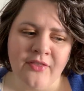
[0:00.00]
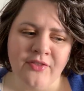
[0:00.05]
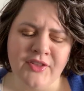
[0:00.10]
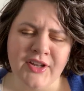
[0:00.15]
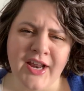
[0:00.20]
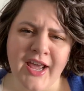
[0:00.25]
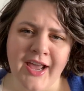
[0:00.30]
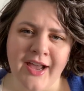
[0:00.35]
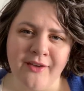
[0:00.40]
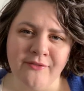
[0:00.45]
The
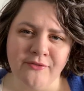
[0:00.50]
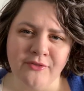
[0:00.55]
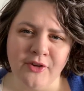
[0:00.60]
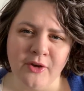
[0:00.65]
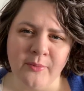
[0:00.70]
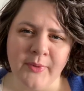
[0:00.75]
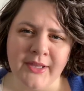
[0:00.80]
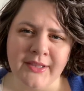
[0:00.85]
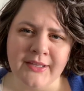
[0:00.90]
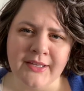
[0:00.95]
day I'm
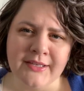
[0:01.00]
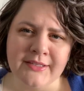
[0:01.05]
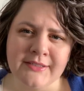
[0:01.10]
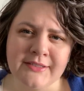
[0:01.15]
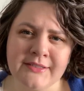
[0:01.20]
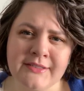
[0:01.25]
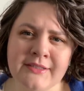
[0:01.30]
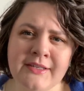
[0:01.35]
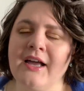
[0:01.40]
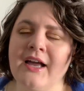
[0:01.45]
filming
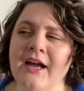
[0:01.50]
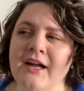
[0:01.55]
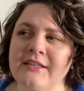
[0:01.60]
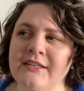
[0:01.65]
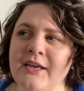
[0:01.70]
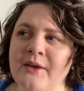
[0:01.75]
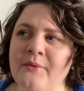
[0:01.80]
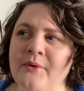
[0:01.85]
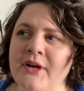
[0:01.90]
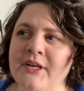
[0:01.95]
this,
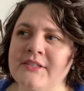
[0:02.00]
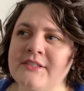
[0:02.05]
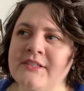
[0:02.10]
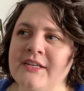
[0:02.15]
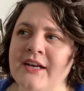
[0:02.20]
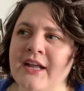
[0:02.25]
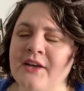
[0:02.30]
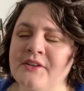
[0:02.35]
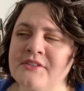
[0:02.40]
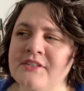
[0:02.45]
Kanye West
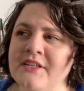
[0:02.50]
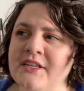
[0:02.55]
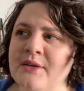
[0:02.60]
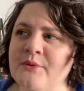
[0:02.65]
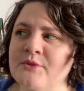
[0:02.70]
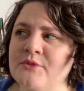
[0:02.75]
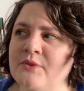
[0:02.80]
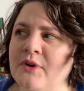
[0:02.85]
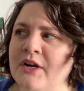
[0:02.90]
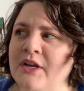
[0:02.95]
announced that he
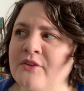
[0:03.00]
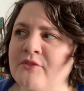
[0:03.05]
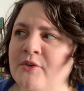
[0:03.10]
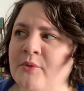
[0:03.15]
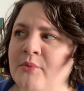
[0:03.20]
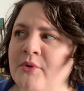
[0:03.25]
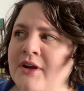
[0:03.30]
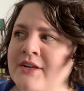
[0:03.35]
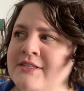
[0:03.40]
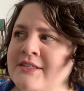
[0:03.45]
was running for
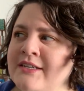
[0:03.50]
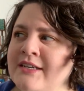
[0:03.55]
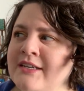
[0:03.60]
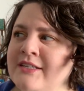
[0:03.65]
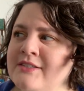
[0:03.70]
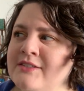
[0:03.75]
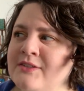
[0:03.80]
president.